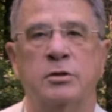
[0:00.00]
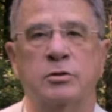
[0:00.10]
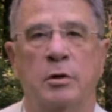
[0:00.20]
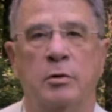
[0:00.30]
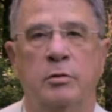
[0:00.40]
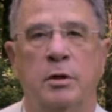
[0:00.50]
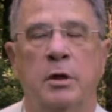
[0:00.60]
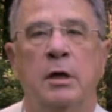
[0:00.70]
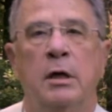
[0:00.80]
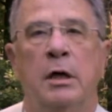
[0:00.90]
stroke
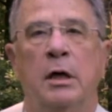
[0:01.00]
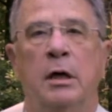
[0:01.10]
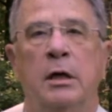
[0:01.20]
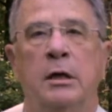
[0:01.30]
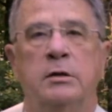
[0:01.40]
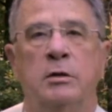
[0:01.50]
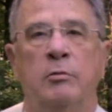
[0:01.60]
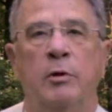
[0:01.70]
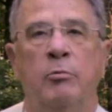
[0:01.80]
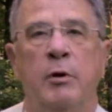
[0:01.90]

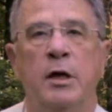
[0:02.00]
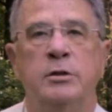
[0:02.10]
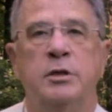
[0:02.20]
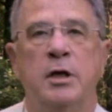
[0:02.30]
until we reach